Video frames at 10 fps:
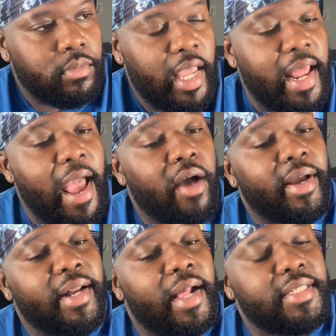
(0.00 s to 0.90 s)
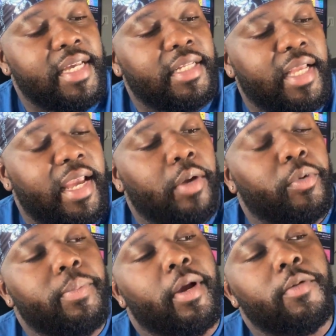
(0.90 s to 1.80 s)
And how can I take that and
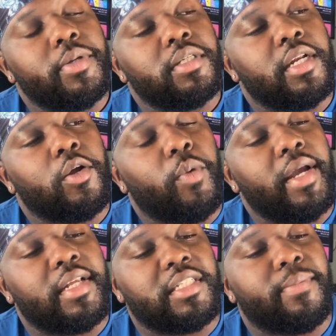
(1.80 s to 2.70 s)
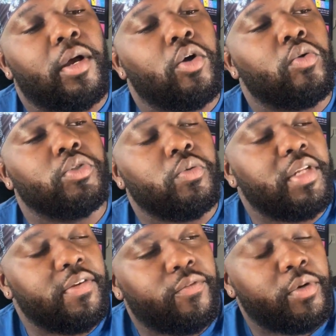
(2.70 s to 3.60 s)
repurpose it in a way that's in my own
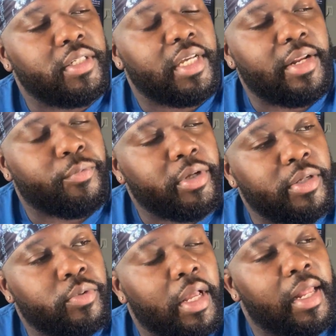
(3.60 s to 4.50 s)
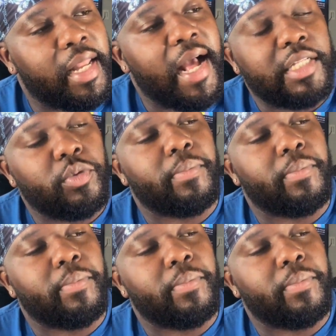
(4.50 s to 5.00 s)
unique voice and really aligns with